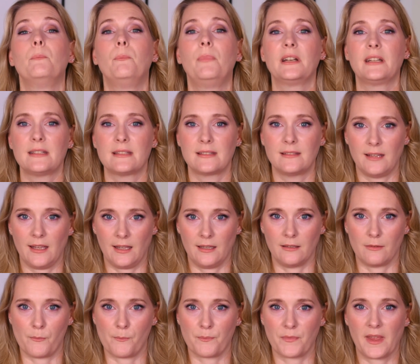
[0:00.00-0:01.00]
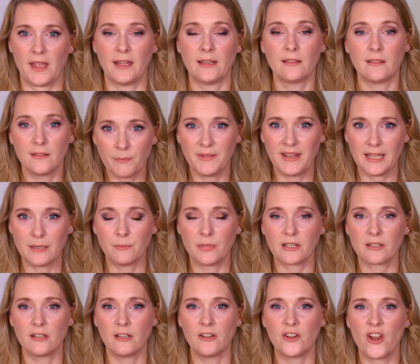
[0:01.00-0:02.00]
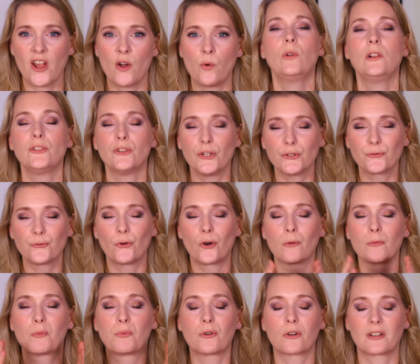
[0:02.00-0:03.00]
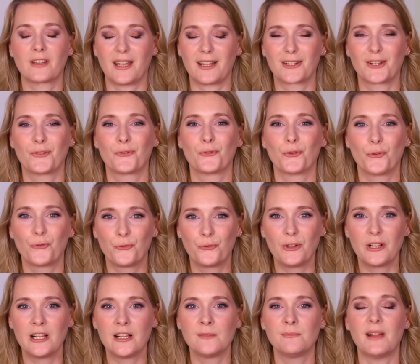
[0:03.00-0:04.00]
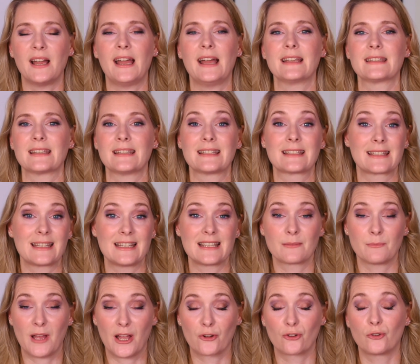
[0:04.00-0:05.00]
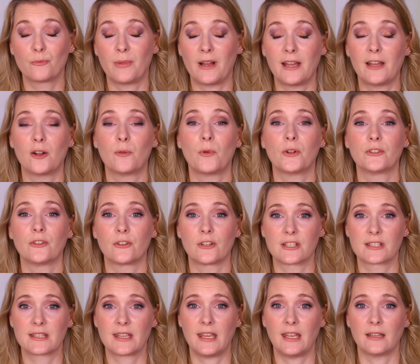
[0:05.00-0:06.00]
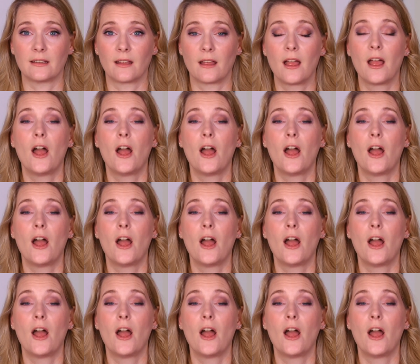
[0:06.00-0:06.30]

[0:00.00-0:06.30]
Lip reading: but it's dead. And that bacteria will not form a protective film as in skin's microbiome on your skin.